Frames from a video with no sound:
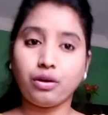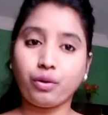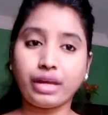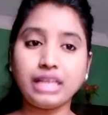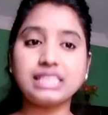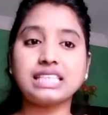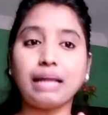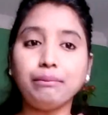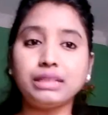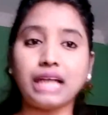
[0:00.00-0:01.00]
Okay.
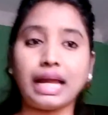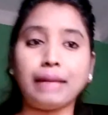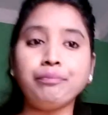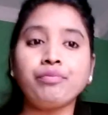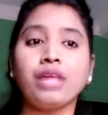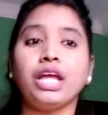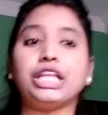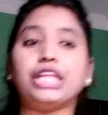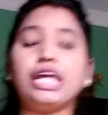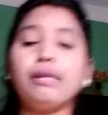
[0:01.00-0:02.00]
Sometime
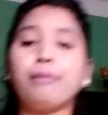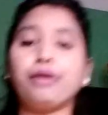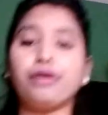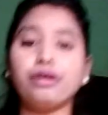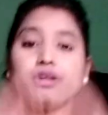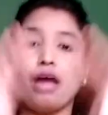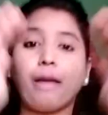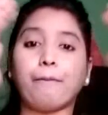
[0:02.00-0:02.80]
they bear